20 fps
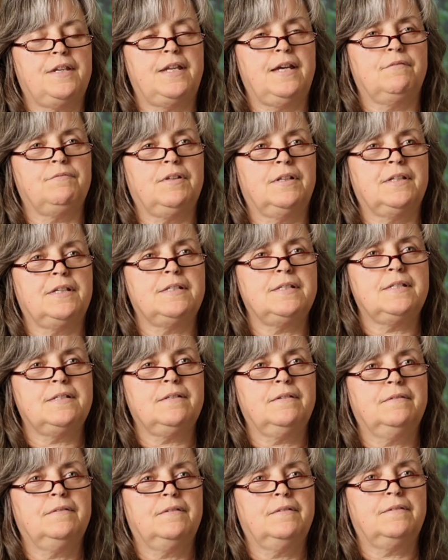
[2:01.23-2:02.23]
devil
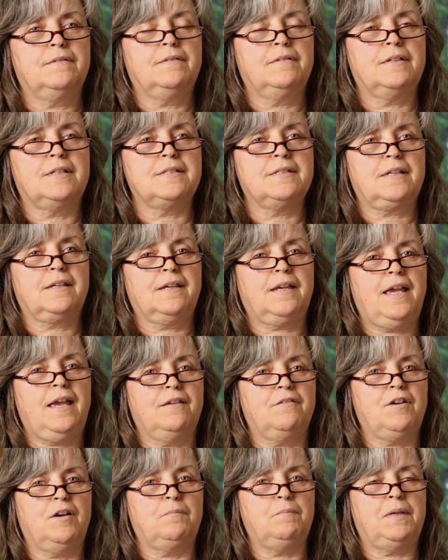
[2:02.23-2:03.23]
is. This
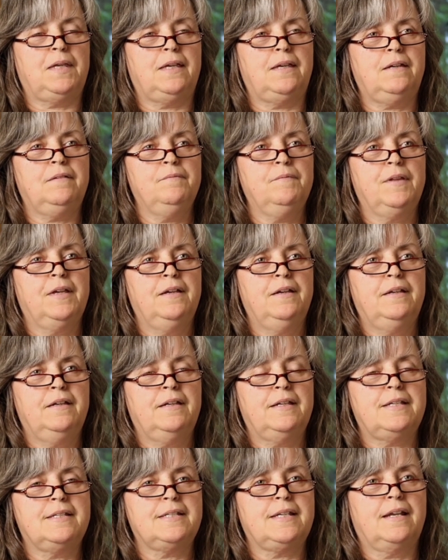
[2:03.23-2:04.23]
cannot be.
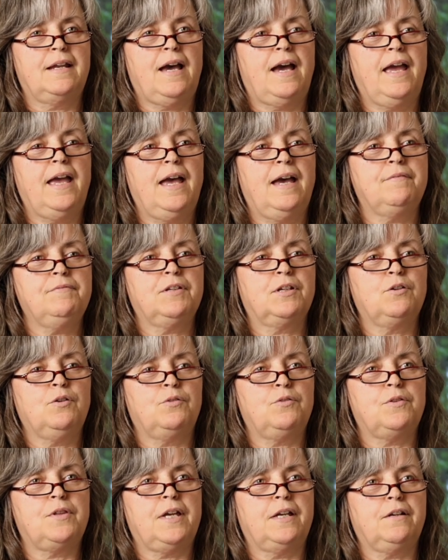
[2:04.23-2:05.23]
He said, I have to
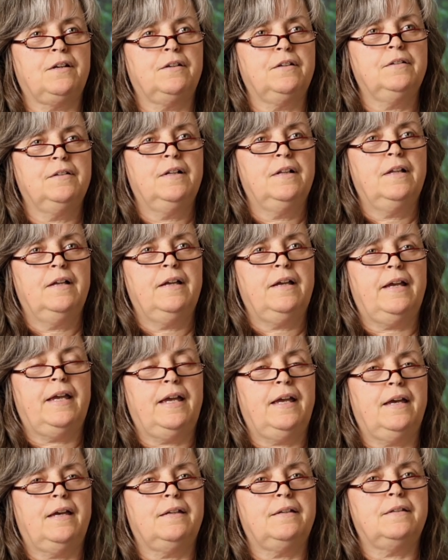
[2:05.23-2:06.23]
go there
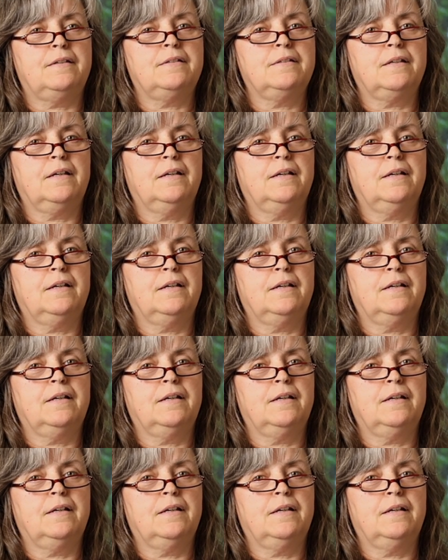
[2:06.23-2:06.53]
and,